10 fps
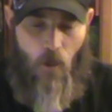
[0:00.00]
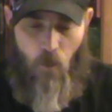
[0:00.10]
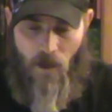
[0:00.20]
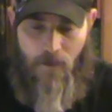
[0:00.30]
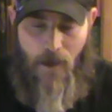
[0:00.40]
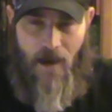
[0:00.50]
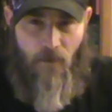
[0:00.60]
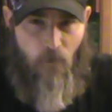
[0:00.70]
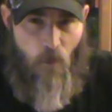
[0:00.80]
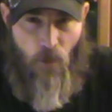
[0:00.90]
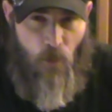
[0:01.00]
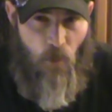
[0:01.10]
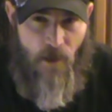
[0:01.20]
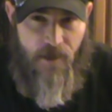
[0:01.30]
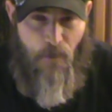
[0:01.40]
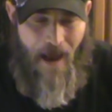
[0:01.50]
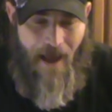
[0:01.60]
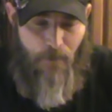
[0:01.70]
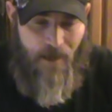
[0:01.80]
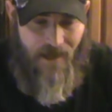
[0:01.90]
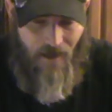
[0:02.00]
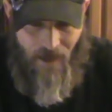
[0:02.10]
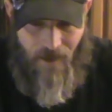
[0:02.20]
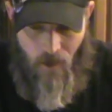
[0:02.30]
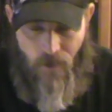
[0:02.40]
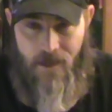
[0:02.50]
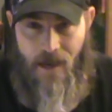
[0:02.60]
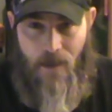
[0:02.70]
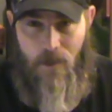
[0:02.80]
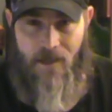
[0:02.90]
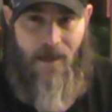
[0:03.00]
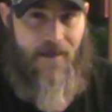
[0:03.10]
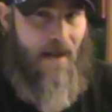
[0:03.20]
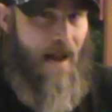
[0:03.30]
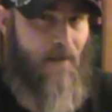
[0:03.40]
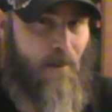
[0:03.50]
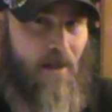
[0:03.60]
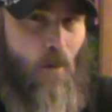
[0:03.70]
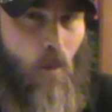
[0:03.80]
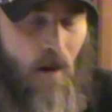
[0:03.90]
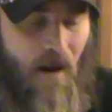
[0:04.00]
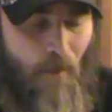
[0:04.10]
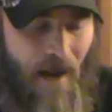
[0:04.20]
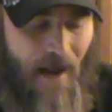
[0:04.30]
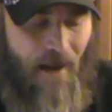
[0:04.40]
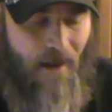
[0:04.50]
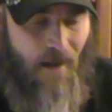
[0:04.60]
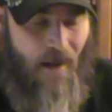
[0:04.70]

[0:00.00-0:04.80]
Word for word: running back and forth through this map, killing all these enemies that's gotten me to where I'm at,